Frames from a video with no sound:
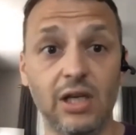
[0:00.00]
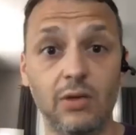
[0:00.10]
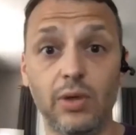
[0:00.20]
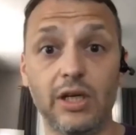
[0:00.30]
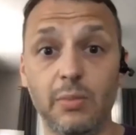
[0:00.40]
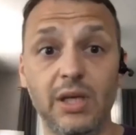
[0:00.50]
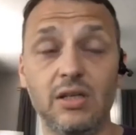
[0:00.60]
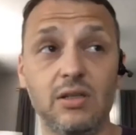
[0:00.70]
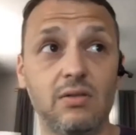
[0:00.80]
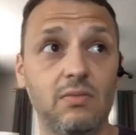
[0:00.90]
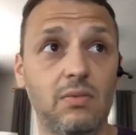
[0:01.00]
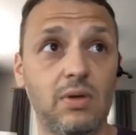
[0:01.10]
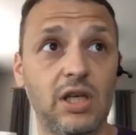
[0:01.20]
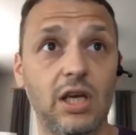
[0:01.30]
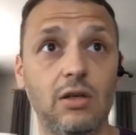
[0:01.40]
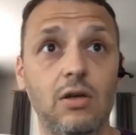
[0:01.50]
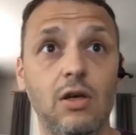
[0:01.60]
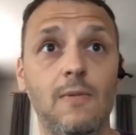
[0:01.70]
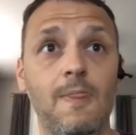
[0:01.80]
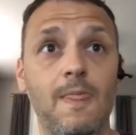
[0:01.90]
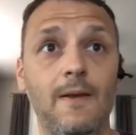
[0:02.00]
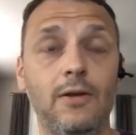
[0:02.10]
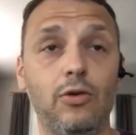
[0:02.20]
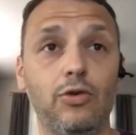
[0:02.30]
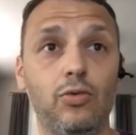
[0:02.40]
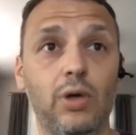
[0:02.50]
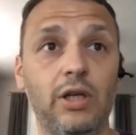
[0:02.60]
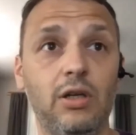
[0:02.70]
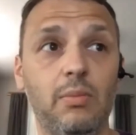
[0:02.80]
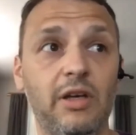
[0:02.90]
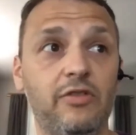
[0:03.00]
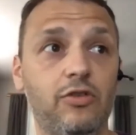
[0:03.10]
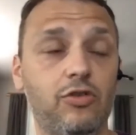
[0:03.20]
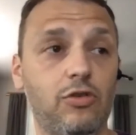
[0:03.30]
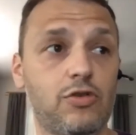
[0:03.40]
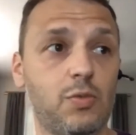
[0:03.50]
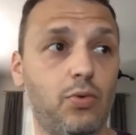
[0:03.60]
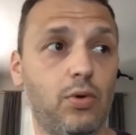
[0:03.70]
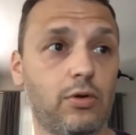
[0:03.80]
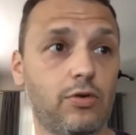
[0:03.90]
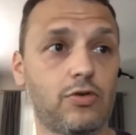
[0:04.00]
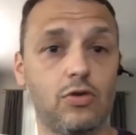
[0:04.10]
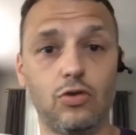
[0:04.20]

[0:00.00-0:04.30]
And I recommend, again, you know, you're writing a message to your supporters,